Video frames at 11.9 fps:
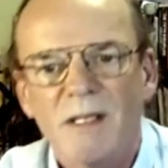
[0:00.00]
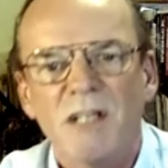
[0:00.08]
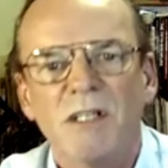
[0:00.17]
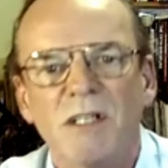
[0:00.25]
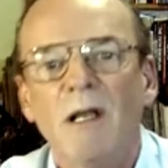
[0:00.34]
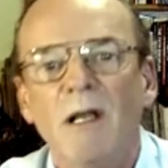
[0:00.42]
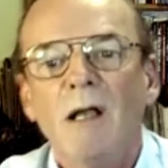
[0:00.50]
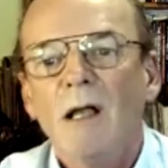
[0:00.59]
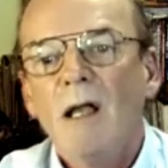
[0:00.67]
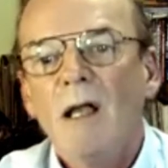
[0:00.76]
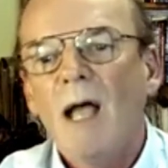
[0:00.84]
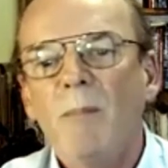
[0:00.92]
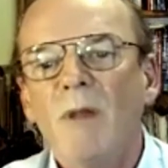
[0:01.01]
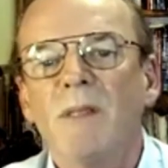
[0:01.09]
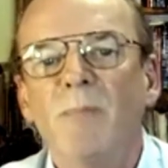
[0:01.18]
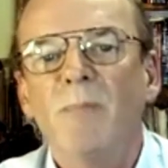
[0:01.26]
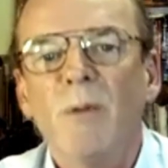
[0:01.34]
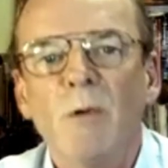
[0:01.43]
And most importantly, of
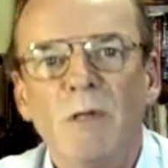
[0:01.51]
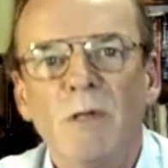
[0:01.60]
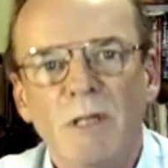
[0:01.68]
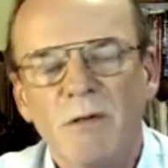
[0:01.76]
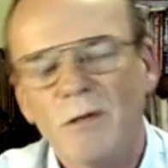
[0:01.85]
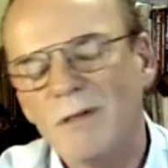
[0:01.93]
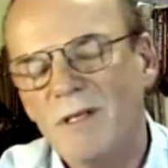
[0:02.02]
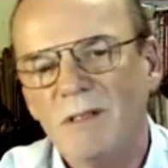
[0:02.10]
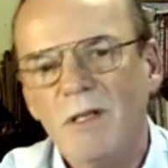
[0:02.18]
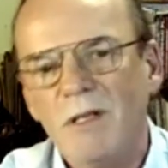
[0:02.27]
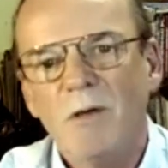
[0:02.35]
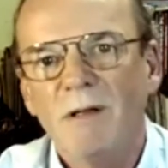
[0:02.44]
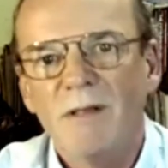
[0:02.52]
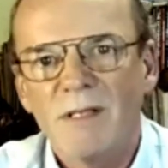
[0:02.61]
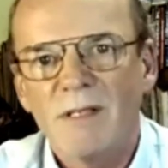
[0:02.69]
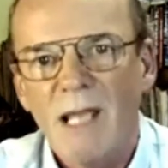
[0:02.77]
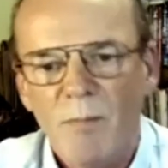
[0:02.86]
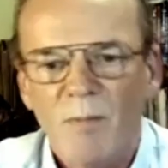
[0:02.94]
course, you can seem like